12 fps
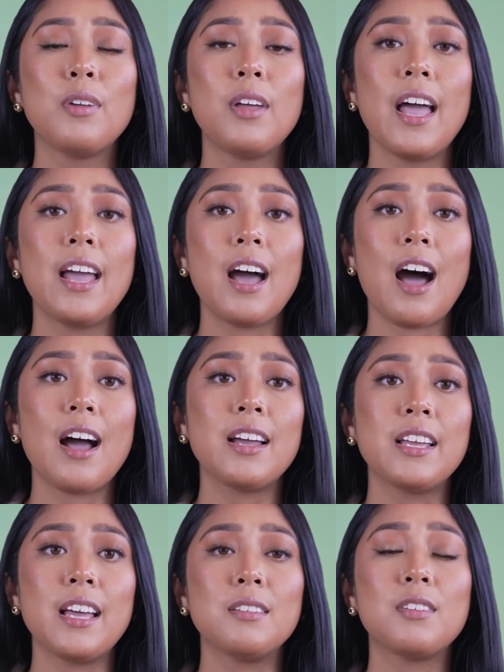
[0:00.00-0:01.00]
AI
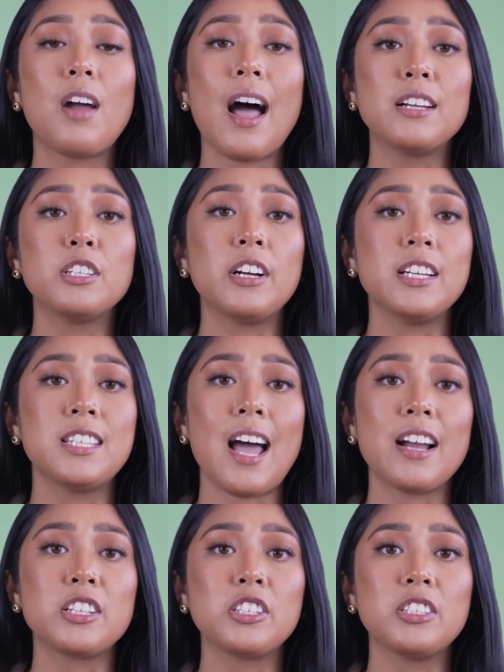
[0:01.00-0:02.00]
can flag
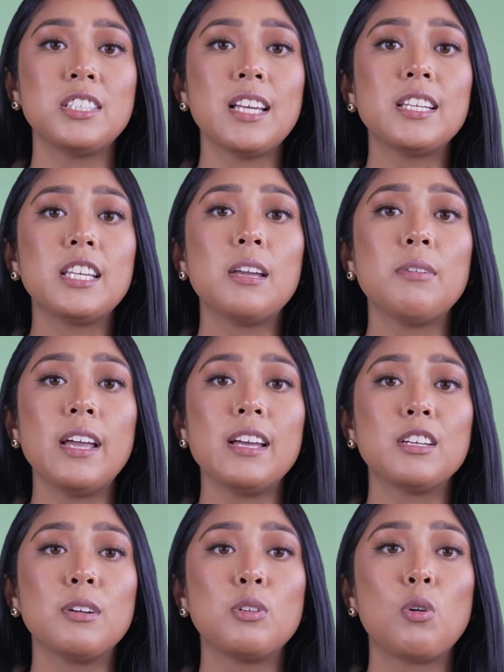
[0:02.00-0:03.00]
transactions that deviate
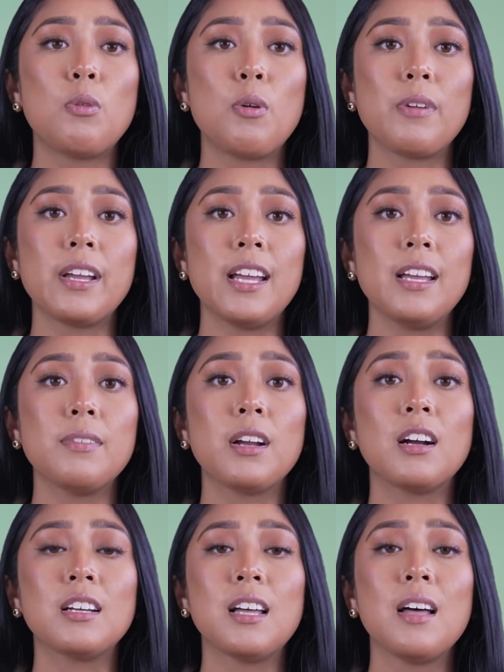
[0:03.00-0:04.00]
from normal
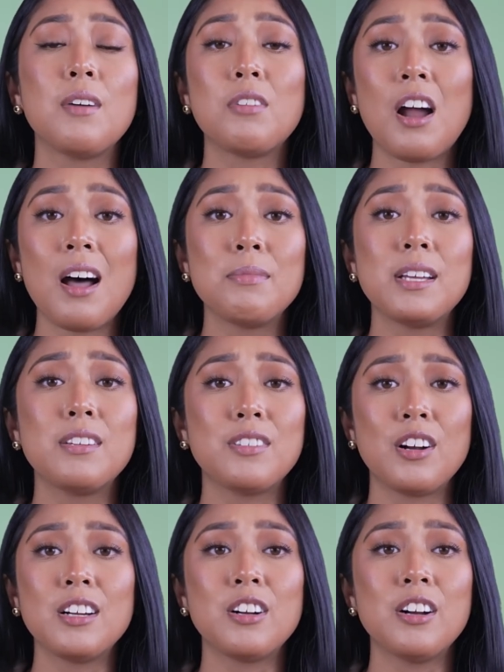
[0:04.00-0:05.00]
behavior, prompting
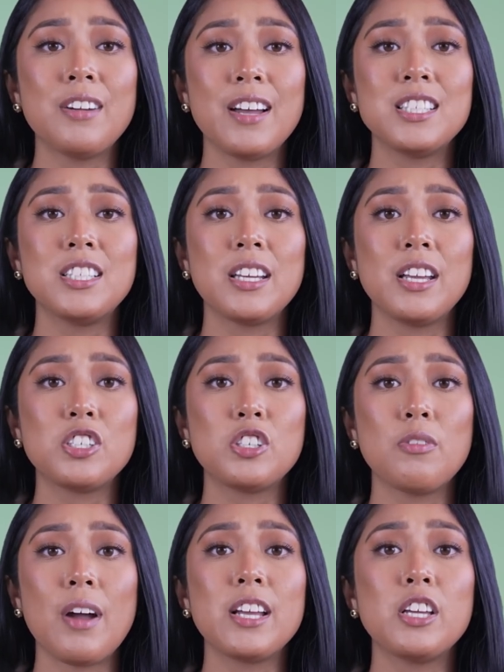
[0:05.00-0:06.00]
further
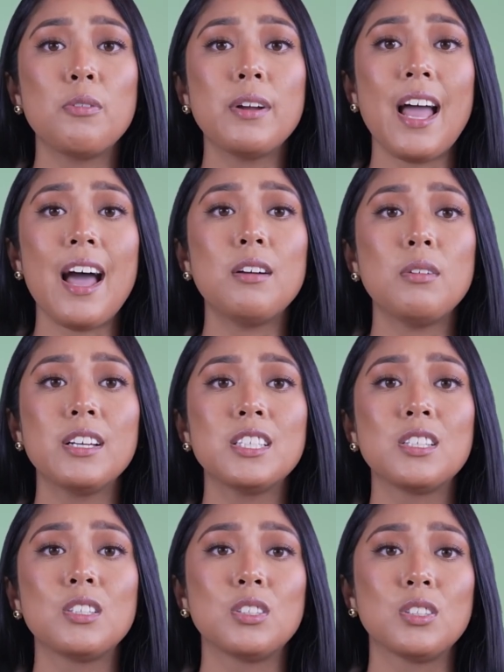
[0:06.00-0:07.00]
investigation by human
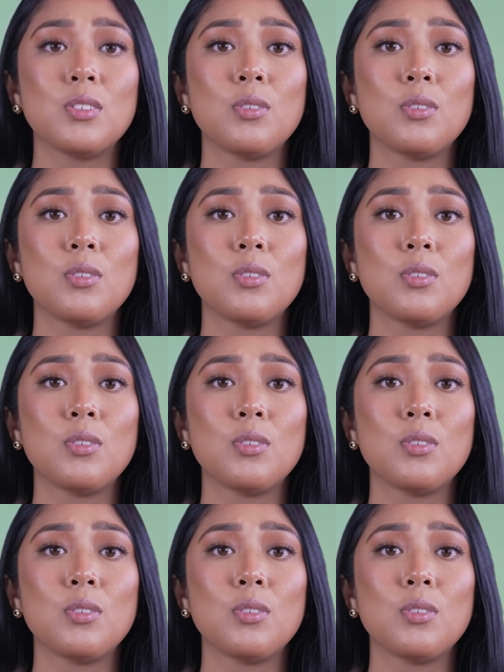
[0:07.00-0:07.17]
analysts.